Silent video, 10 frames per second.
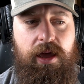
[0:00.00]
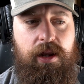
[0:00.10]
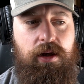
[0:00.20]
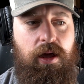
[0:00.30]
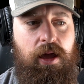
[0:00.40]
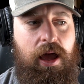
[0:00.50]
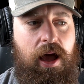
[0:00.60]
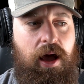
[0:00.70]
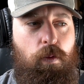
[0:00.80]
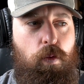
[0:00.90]
And
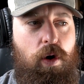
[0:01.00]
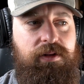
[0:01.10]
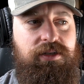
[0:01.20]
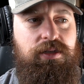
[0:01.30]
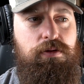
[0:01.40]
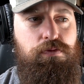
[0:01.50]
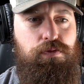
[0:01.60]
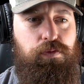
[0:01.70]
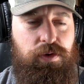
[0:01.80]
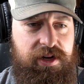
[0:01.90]
what's the
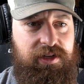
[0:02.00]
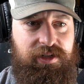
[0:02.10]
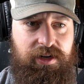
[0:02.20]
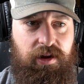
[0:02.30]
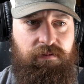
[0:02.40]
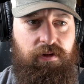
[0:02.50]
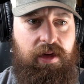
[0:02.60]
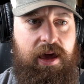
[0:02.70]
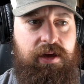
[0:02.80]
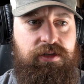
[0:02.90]
reasoning for that?